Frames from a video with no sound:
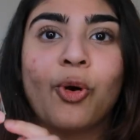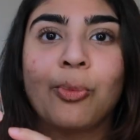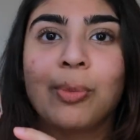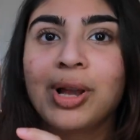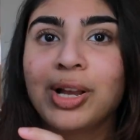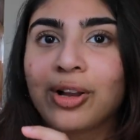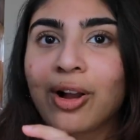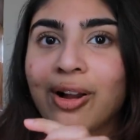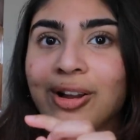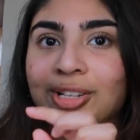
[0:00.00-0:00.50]
Oh
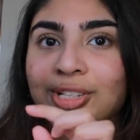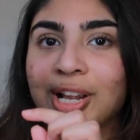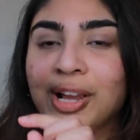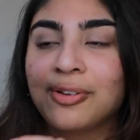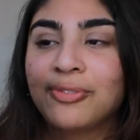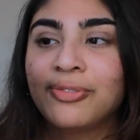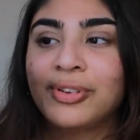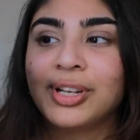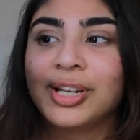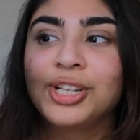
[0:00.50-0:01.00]
my gosh,
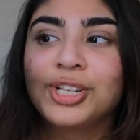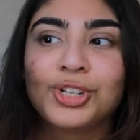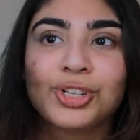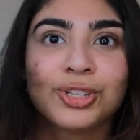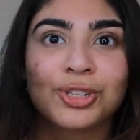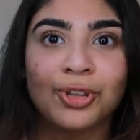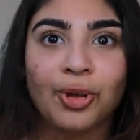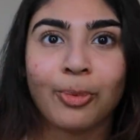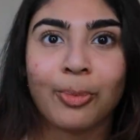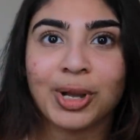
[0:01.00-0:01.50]
I
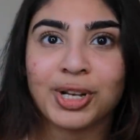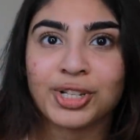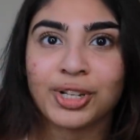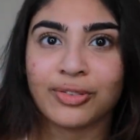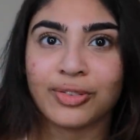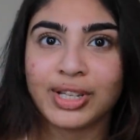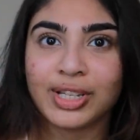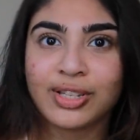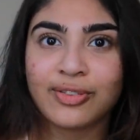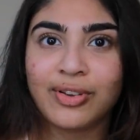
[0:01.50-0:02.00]
finished so much
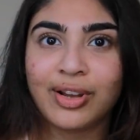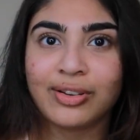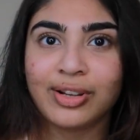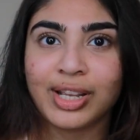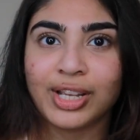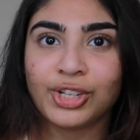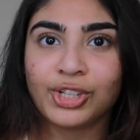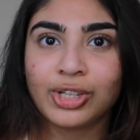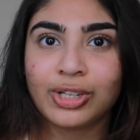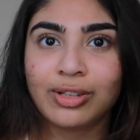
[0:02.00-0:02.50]
of this
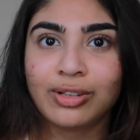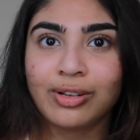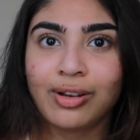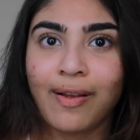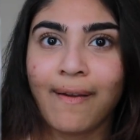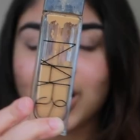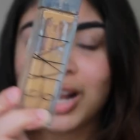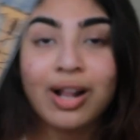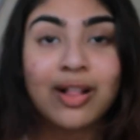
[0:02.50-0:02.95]
foundation.